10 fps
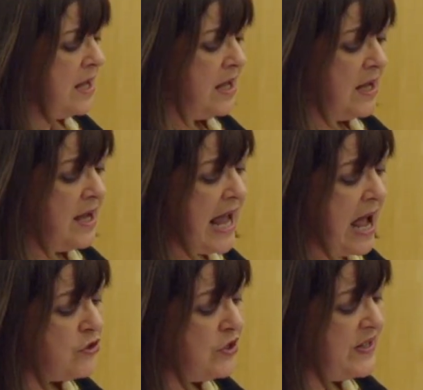
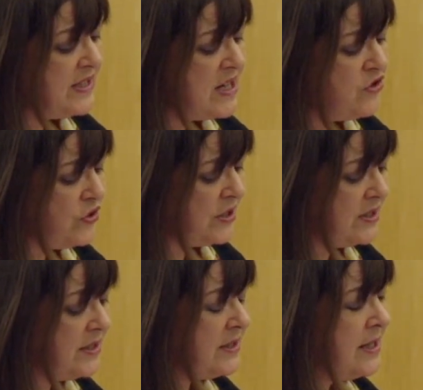account of its
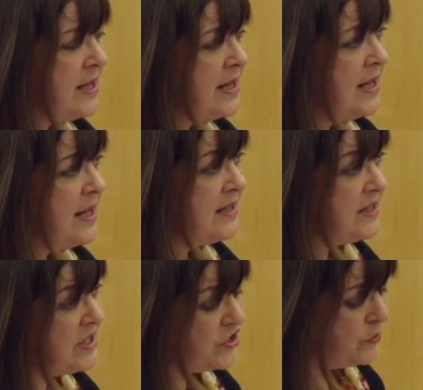interests, a
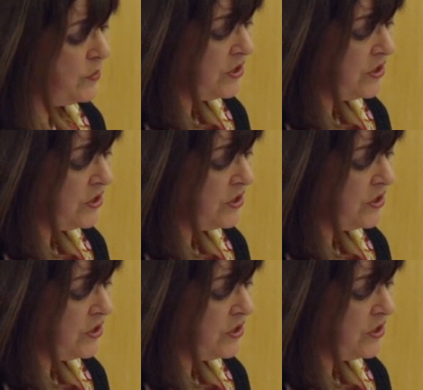discussion